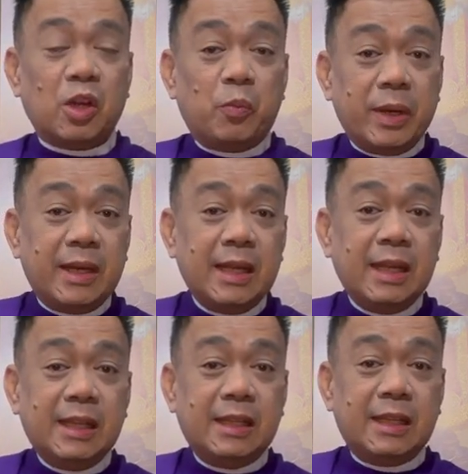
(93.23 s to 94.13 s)
We
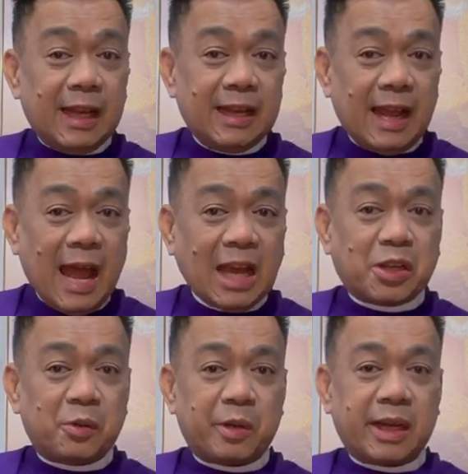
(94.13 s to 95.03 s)
need an
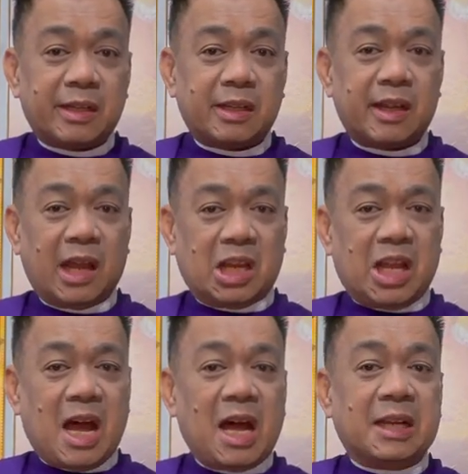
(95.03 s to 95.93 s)
accurate and
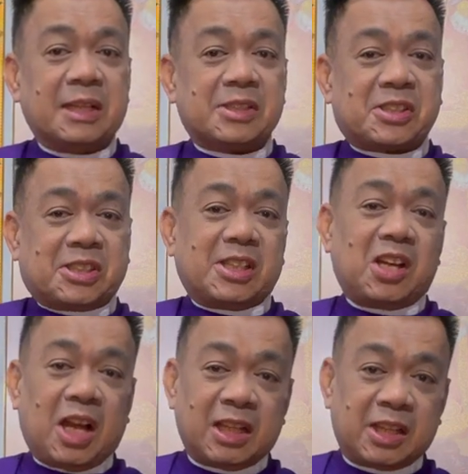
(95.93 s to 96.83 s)
honest
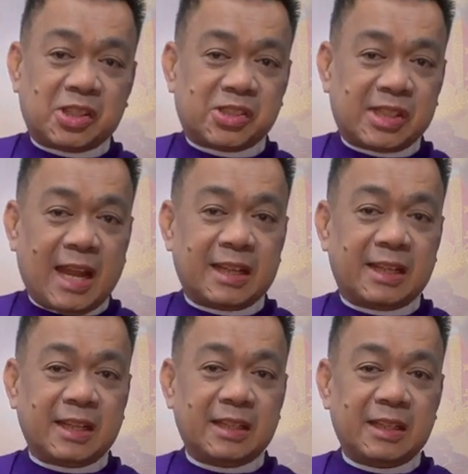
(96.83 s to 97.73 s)

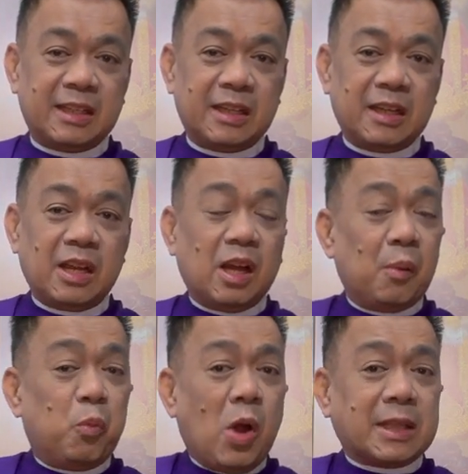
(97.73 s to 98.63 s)
understanding
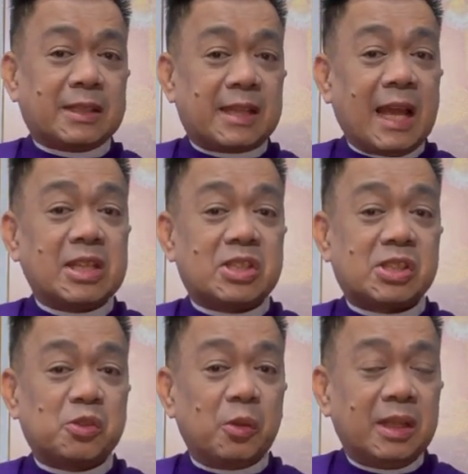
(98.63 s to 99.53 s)
of what
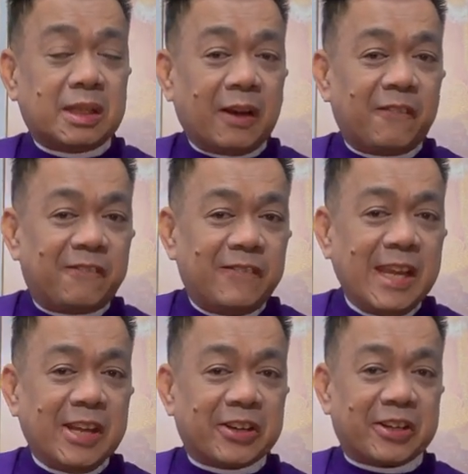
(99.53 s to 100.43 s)
tends to
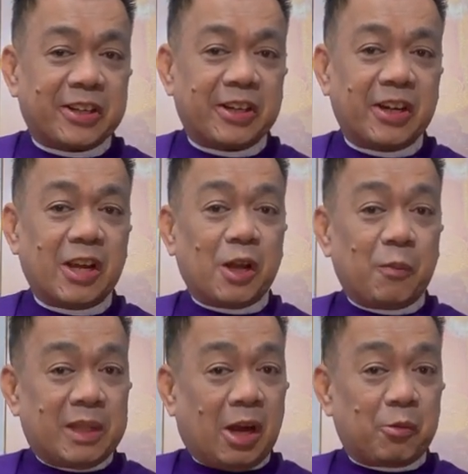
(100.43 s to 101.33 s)
interfere
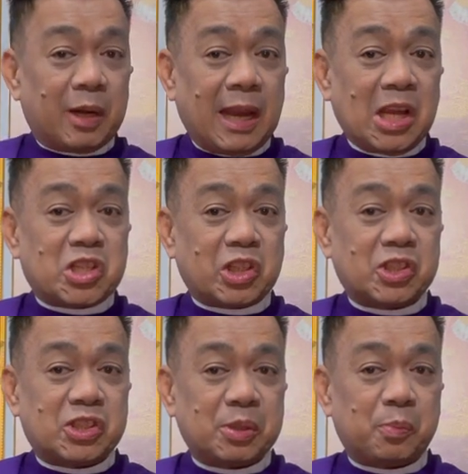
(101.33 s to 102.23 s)
with our
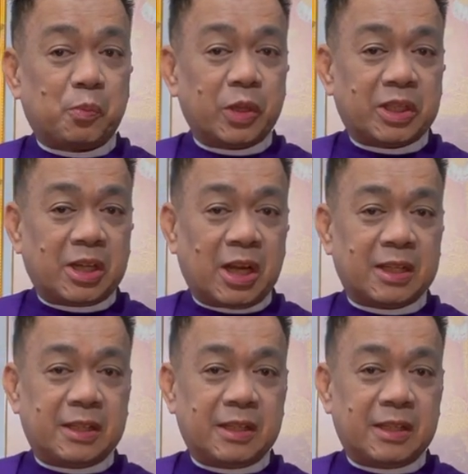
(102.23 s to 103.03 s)
relationship with God.